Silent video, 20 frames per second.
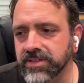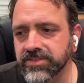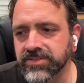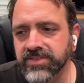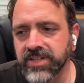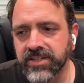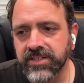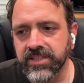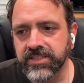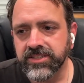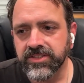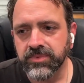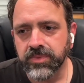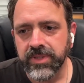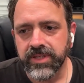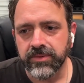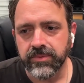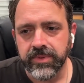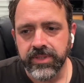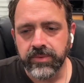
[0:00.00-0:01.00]
Sorry, I just
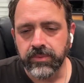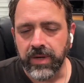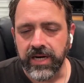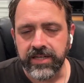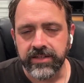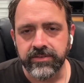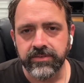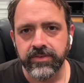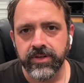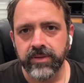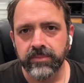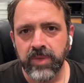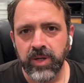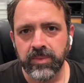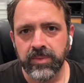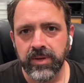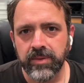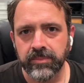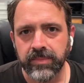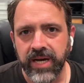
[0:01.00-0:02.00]
want to rewind for a
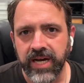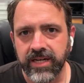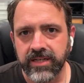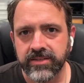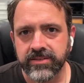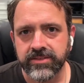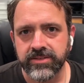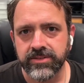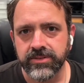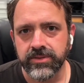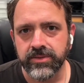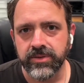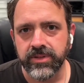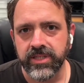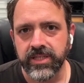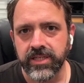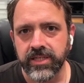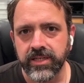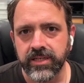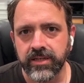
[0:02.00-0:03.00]
moment back to
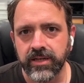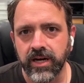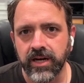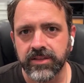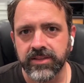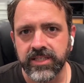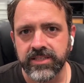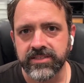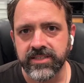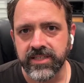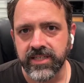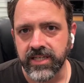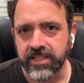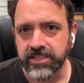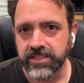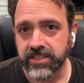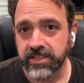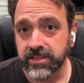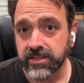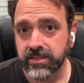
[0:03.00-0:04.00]
the
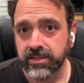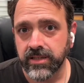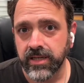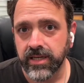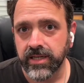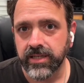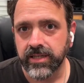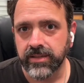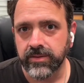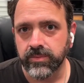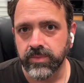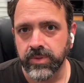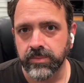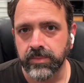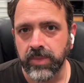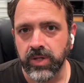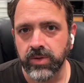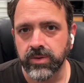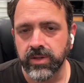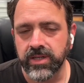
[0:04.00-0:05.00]
authentication and
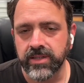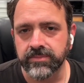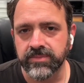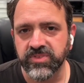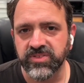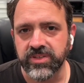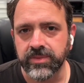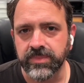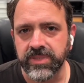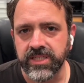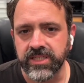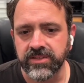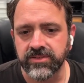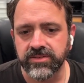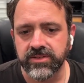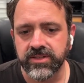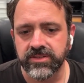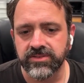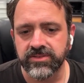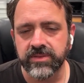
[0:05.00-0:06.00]
remote
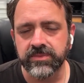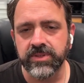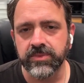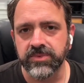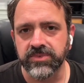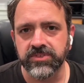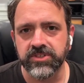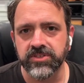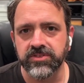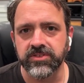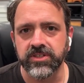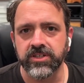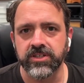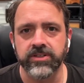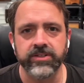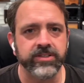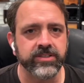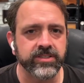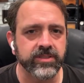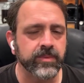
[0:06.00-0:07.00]
MCPs because something was just
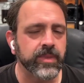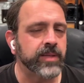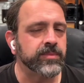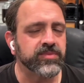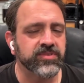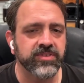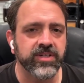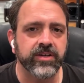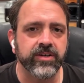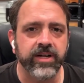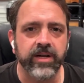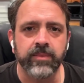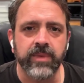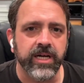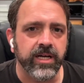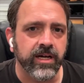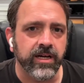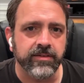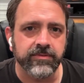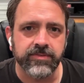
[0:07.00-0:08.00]
occurring to me. I'm staring at
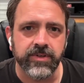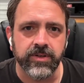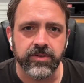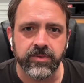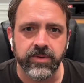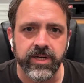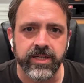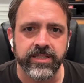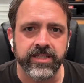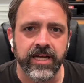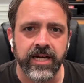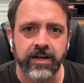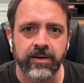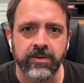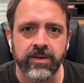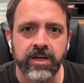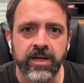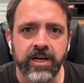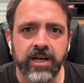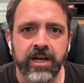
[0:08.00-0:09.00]
my iPhone right
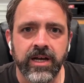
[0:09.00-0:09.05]
now,